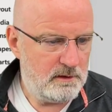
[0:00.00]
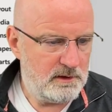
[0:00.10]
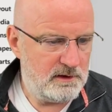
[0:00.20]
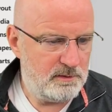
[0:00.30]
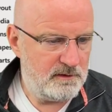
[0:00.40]

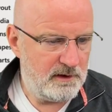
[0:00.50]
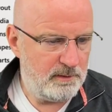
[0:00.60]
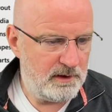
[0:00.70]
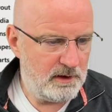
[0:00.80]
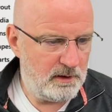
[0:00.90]
I need to move
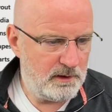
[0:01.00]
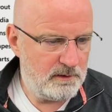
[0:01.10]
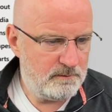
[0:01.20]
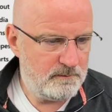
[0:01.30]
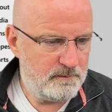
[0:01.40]
that a bit
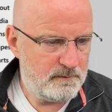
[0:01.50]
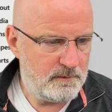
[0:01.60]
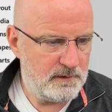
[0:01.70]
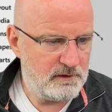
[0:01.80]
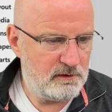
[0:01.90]
lower.
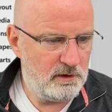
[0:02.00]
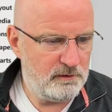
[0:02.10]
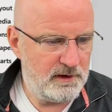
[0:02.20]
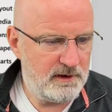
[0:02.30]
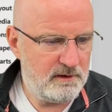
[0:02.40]
That's
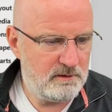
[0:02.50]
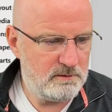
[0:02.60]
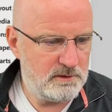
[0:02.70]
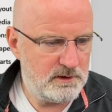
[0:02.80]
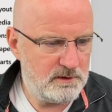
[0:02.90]
lovely.
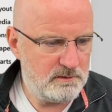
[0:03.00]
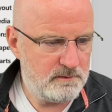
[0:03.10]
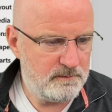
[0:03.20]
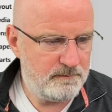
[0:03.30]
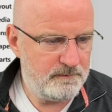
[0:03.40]
Oh no.